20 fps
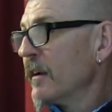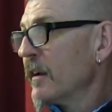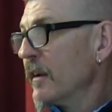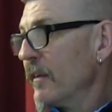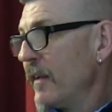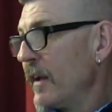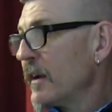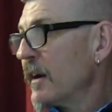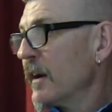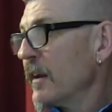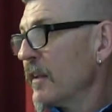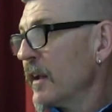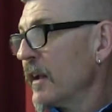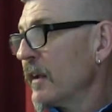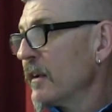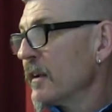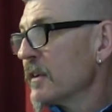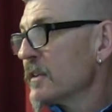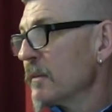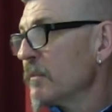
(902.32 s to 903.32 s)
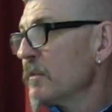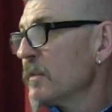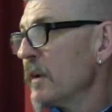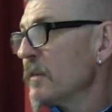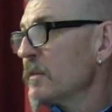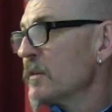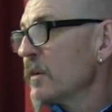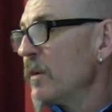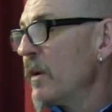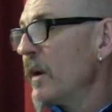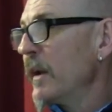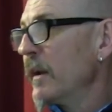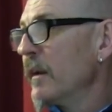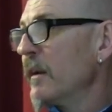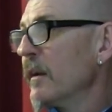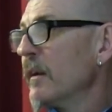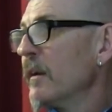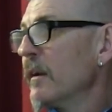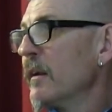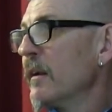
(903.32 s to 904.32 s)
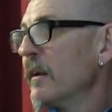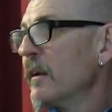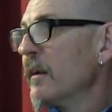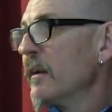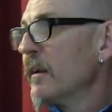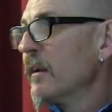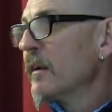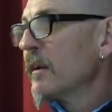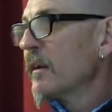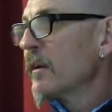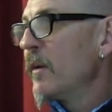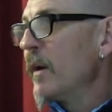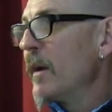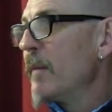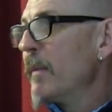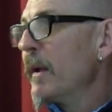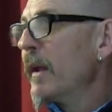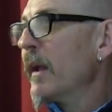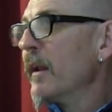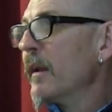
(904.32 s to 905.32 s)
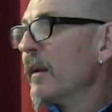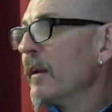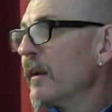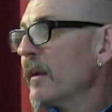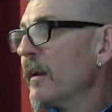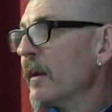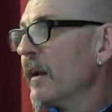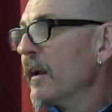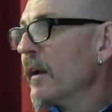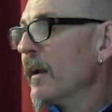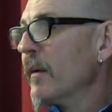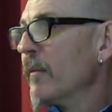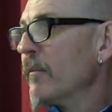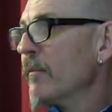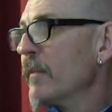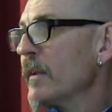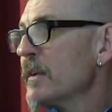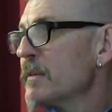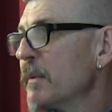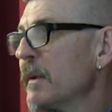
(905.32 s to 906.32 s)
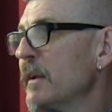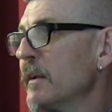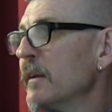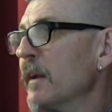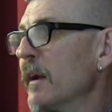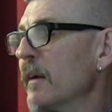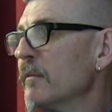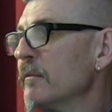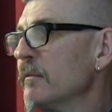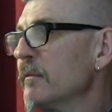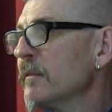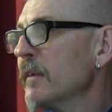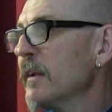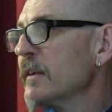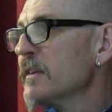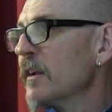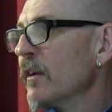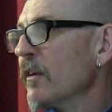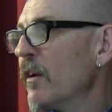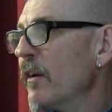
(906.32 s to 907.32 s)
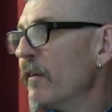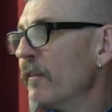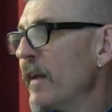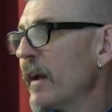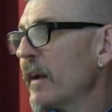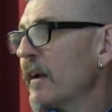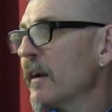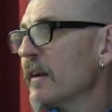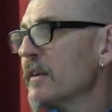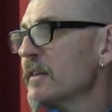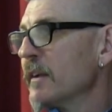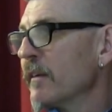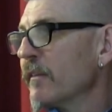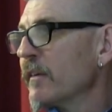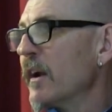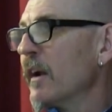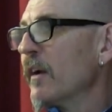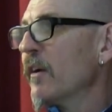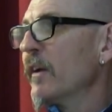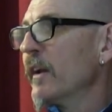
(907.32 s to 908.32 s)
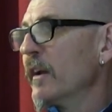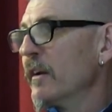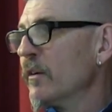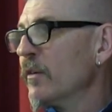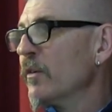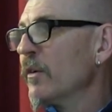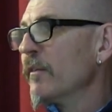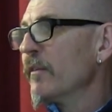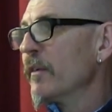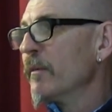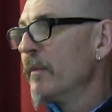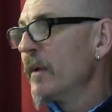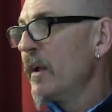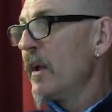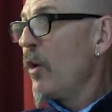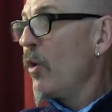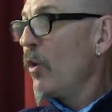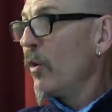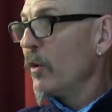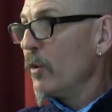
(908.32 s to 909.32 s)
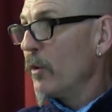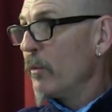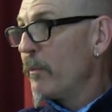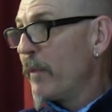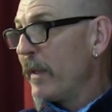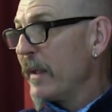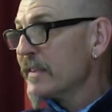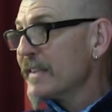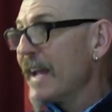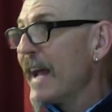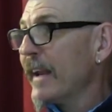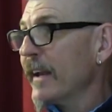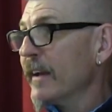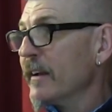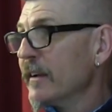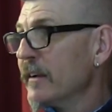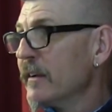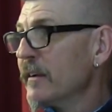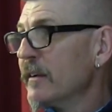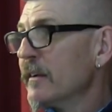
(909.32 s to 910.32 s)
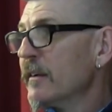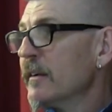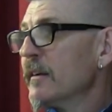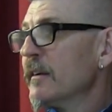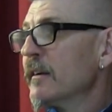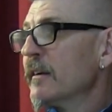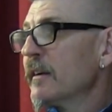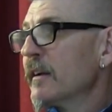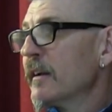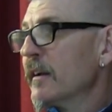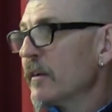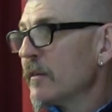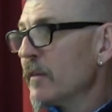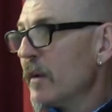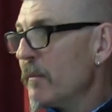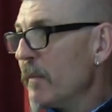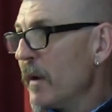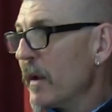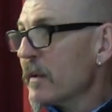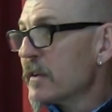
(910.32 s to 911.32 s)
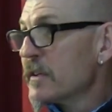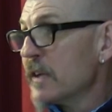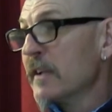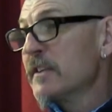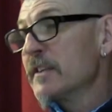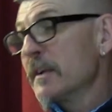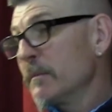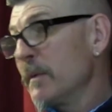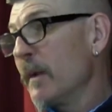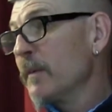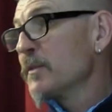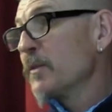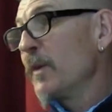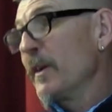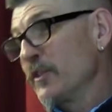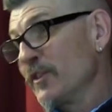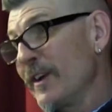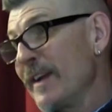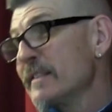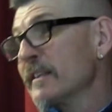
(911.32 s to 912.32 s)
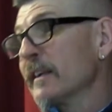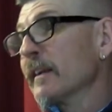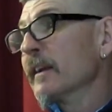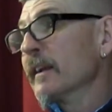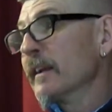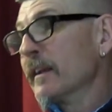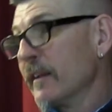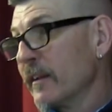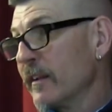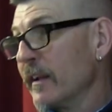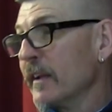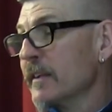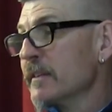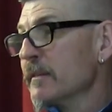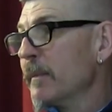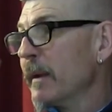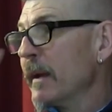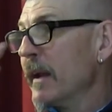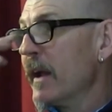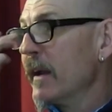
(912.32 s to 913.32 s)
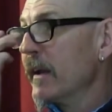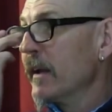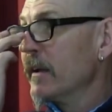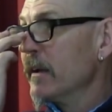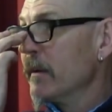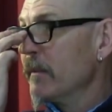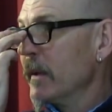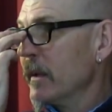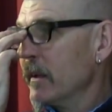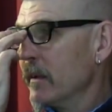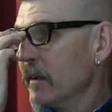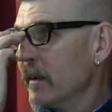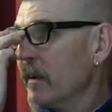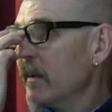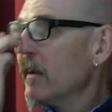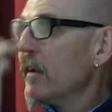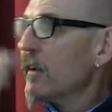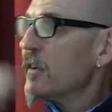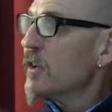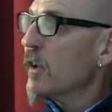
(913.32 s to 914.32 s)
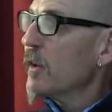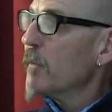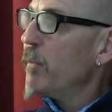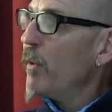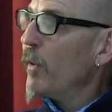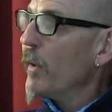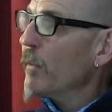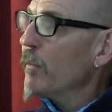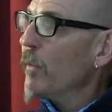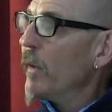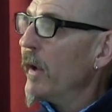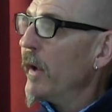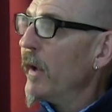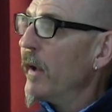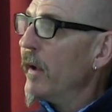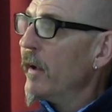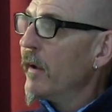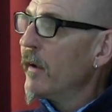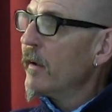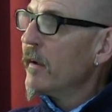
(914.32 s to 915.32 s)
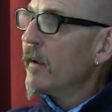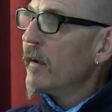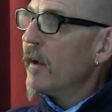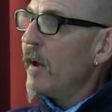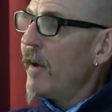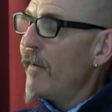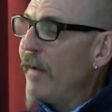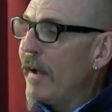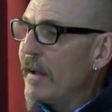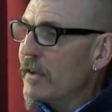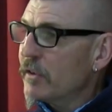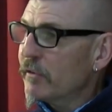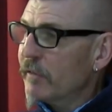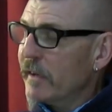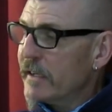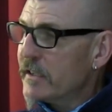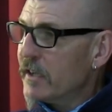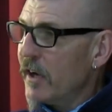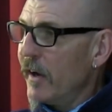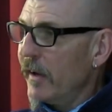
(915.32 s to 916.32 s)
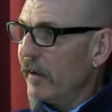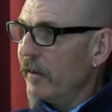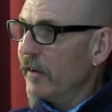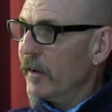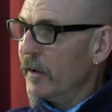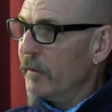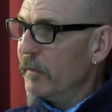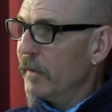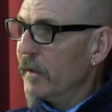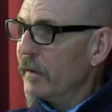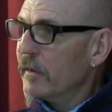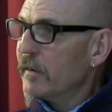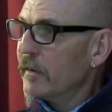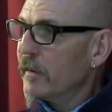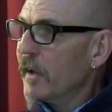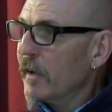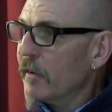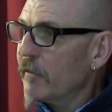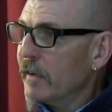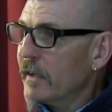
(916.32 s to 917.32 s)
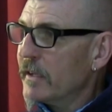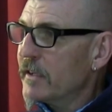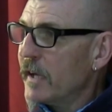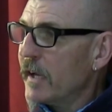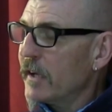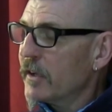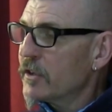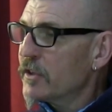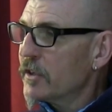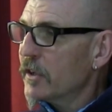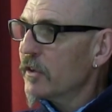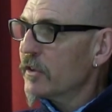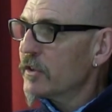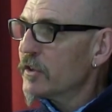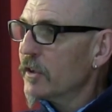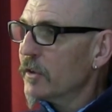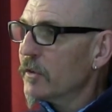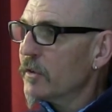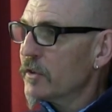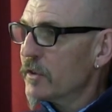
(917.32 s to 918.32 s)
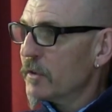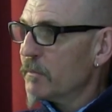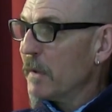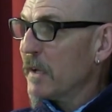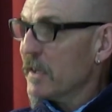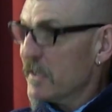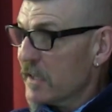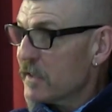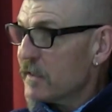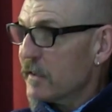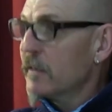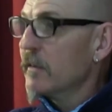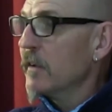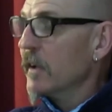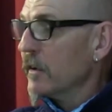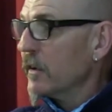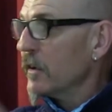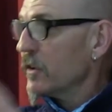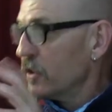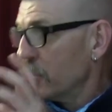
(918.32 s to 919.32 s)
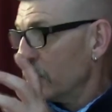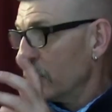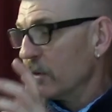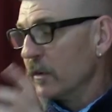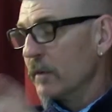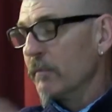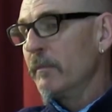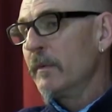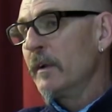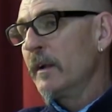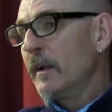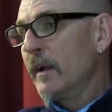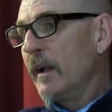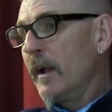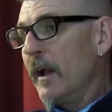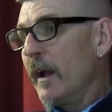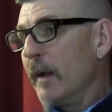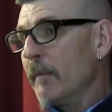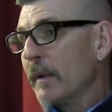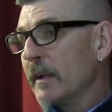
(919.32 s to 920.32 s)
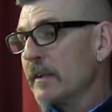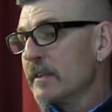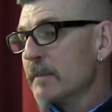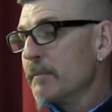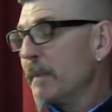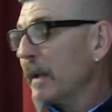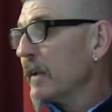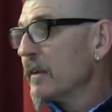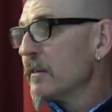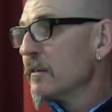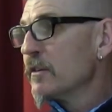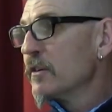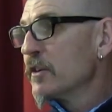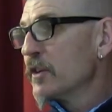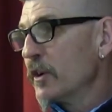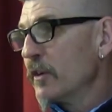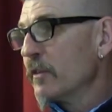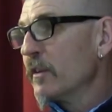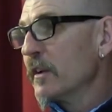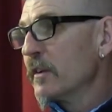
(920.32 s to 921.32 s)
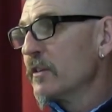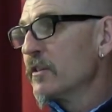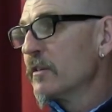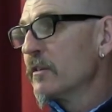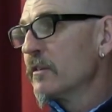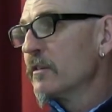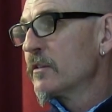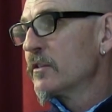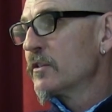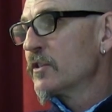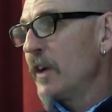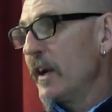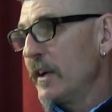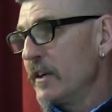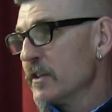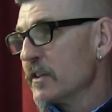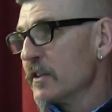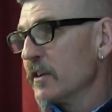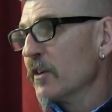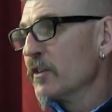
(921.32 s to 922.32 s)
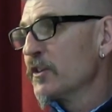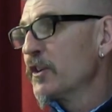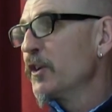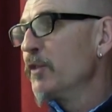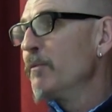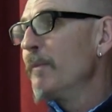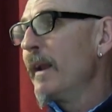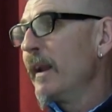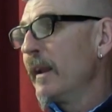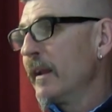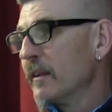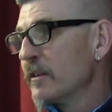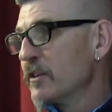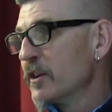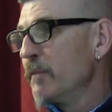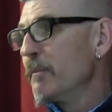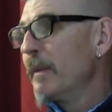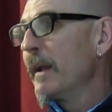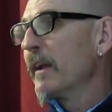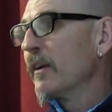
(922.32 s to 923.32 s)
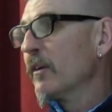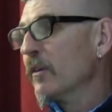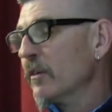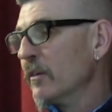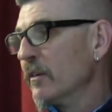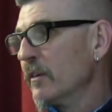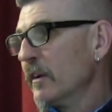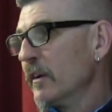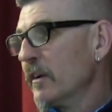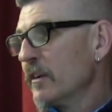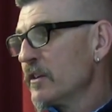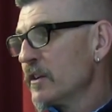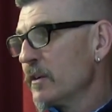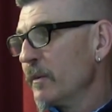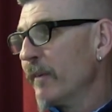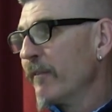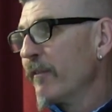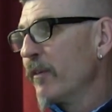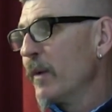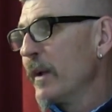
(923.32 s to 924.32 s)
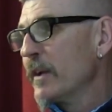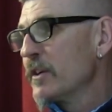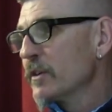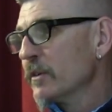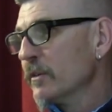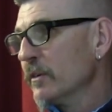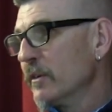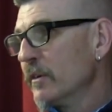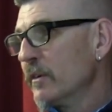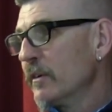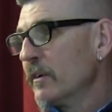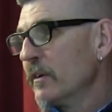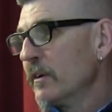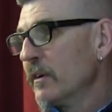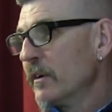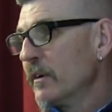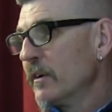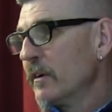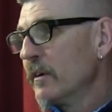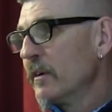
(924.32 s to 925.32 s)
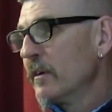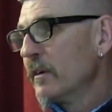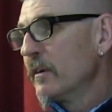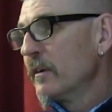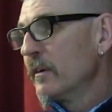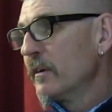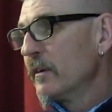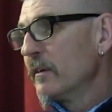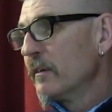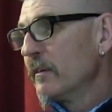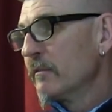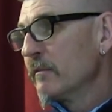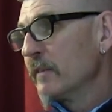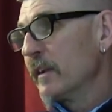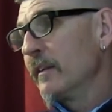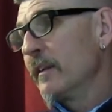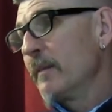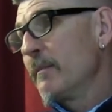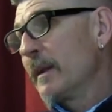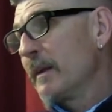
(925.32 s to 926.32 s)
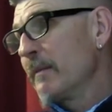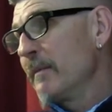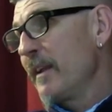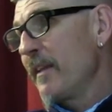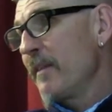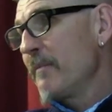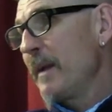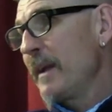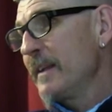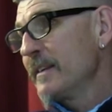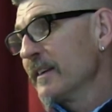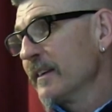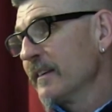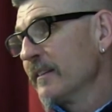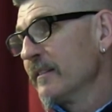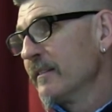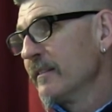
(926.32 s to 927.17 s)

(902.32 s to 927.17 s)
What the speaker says: that kind of thing. And sometimes quite a bit. There's a lot of that kind of stuff going on in all of them. All little things added, and sometimes quite drastically things have been added. I mean, to the point where I've had to retitle them and retake shoots because shoot them because the changes got too many, too big or too influential. Then they become another painting.